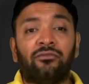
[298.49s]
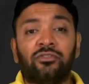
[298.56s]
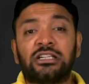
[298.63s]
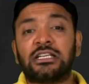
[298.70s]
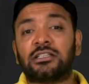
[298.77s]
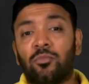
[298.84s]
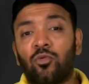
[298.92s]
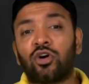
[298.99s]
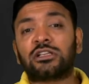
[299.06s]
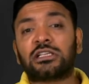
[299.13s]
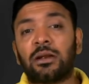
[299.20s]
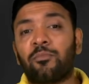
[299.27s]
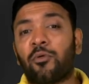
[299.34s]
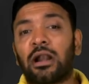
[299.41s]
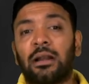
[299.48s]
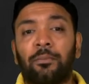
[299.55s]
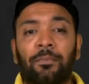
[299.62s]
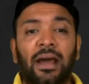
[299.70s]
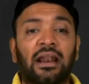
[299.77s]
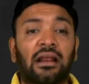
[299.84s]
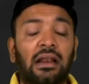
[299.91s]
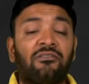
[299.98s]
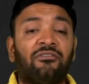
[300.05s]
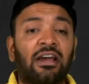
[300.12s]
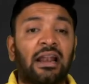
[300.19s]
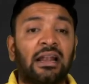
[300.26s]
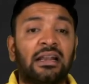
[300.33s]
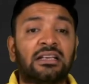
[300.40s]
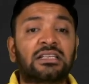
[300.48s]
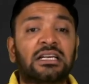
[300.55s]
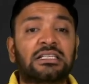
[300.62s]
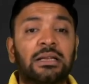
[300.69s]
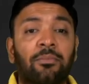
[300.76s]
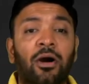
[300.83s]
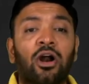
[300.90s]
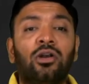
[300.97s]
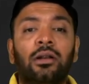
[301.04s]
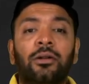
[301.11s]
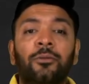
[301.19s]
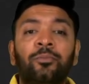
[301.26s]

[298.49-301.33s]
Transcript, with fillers: which is the most important paragraph where I discussed about